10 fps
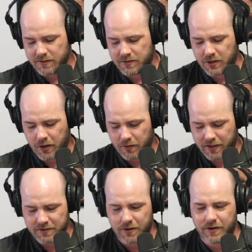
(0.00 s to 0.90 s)
So
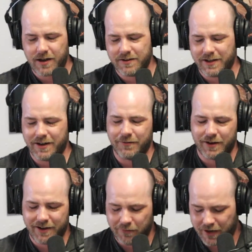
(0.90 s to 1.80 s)
let's go down to here.
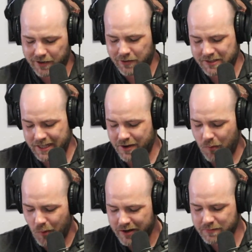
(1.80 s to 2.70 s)
We're getting close to the end.
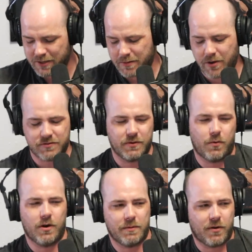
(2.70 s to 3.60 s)
What has been the most
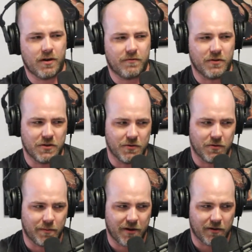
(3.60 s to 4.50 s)
rewarding part for
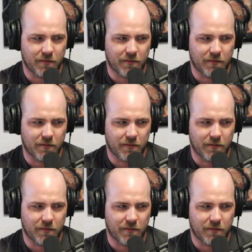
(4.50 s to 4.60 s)
you about your